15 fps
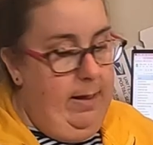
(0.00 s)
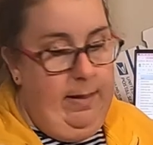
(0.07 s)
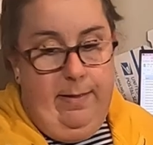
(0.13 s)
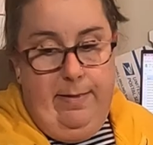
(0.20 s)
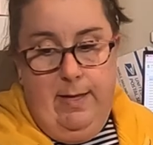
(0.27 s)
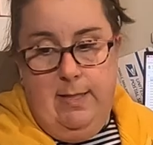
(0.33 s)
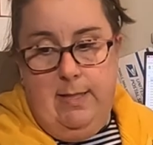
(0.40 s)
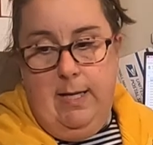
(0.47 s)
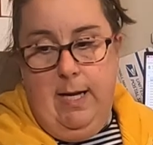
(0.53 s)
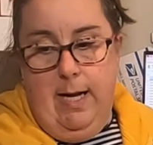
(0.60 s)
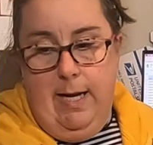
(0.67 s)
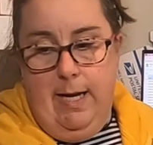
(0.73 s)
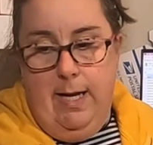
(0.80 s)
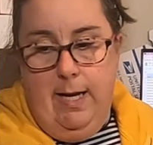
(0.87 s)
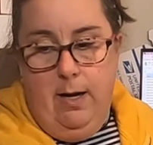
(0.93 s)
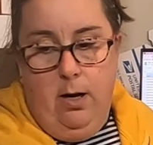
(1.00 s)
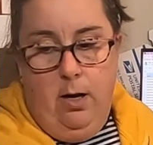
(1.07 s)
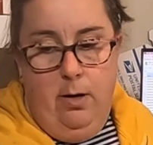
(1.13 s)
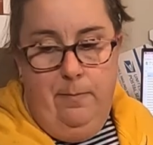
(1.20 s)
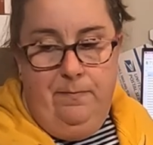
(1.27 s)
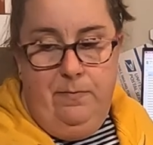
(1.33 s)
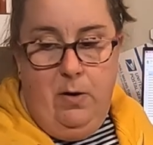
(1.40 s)
And then this guy
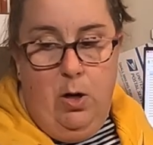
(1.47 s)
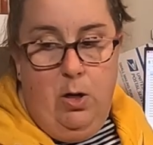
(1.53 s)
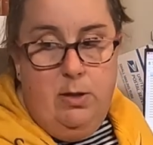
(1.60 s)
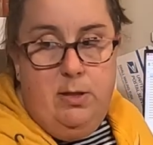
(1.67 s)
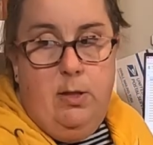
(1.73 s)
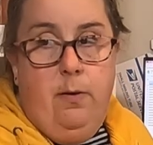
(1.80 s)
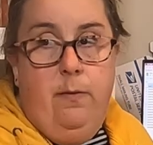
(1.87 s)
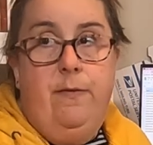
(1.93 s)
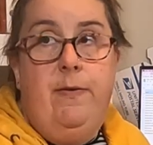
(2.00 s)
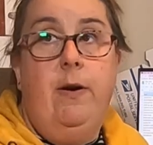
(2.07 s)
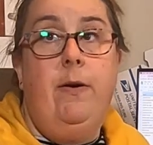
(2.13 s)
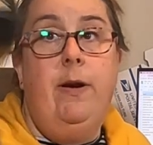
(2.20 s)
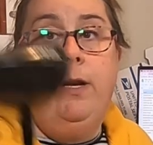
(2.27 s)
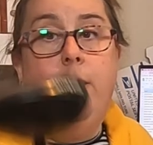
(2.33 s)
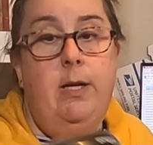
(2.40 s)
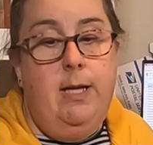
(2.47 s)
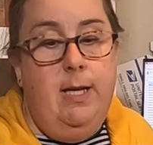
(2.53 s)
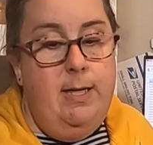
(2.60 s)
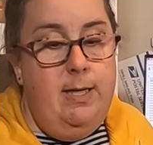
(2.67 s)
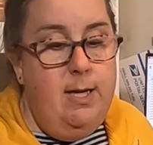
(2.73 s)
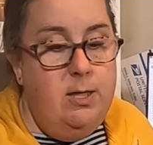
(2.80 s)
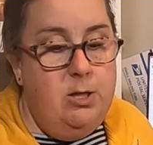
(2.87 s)
here, also very good
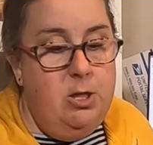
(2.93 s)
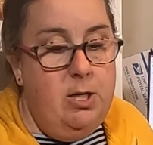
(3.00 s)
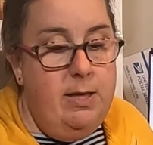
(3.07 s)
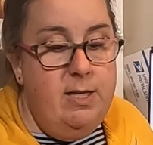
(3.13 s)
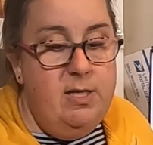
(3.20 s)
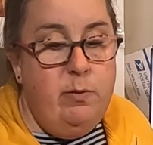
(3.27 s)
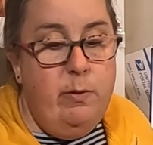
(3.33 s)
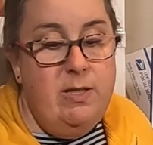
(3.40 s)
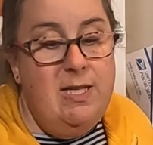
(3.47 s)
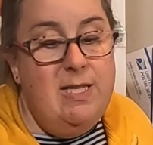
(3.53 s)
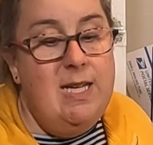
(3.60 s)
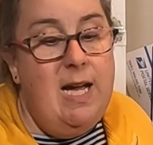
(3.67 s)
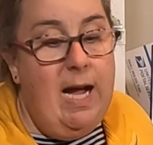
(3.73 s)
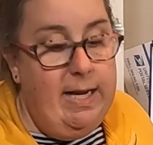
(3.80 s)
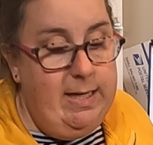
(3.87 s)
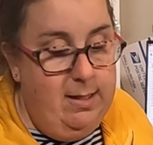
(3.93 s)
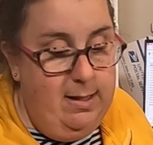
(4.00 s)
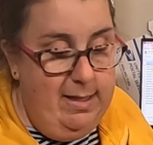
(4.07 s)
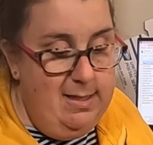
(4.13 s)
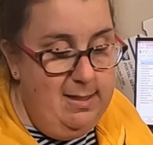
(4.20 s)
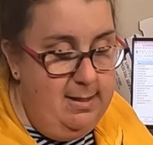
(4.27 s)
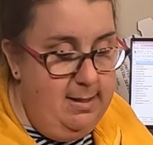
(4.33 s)
condition. This one's a
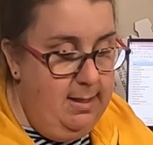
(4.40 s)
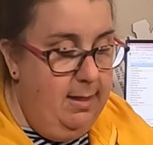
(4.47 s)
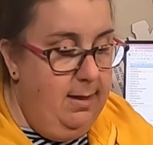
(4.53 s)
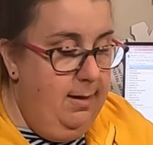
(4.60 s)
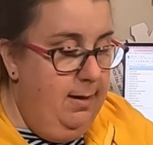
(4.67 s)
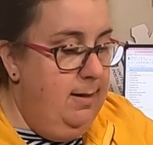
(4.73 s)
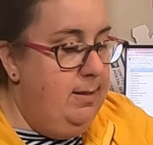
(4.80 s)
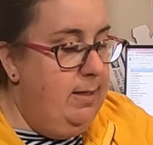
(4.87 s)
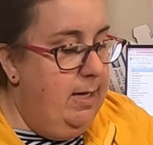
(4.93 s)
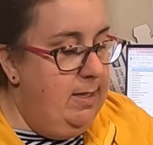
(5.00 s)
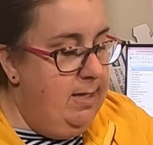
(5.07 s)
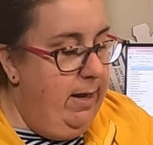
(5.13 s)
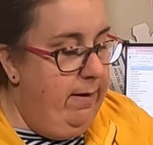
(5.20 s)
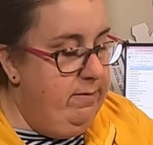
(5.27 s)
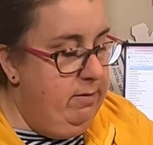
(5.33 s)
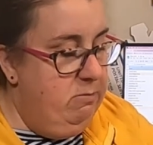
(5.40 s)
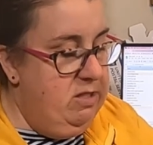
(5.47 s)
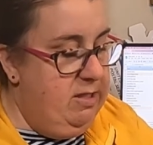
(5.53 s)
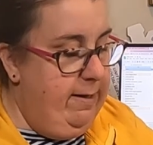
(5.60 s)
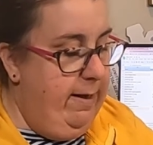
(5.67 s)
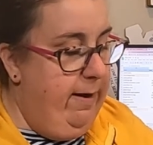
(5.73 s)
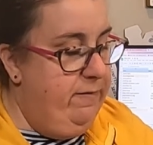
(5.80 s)
Titleist. Does have some
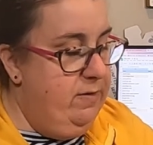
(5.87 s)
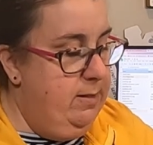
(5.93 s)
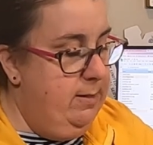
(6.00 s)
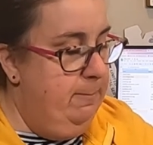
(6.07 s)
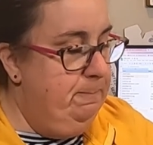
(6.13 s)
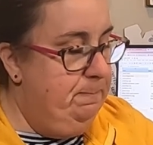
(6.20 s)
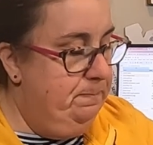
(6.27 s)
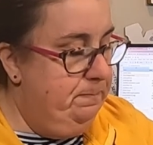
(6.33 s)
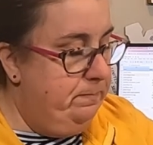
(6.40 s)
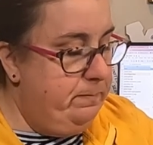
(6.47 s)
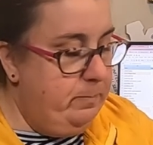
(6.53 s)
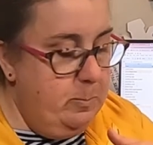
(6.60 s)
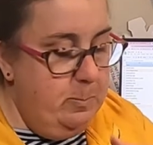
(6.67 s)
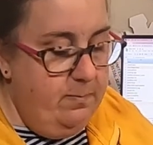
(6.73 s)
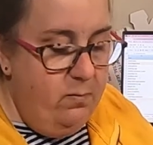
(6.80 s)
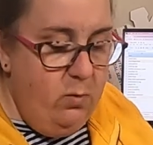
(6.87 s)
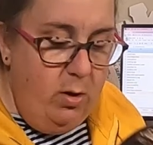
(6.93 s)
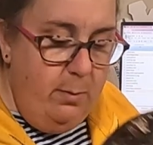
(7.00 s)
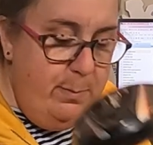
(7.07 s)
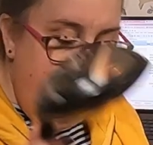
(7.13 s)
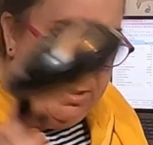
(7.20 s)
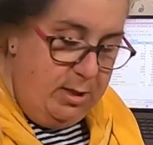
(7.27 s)
scuffs,
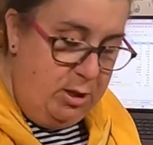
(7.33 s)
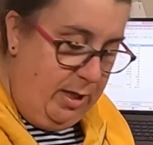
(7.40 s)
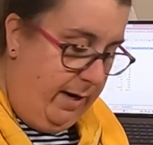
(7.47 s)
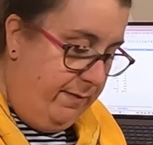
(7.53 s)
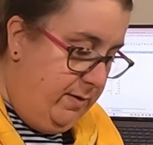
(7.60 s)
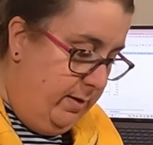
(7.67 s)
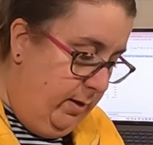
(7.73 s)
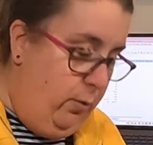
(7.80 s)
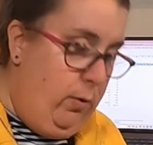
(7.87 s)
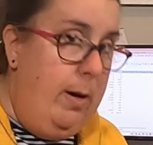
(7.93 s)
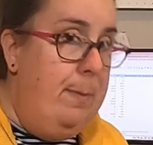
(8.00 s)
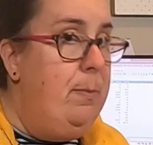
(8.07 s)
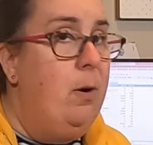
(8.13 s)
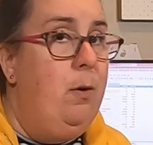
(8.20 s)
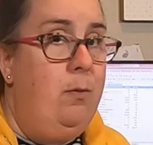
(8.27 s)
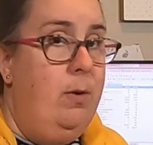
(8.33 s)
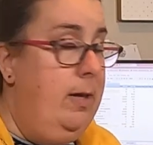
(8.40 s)
but the shaft and the grip are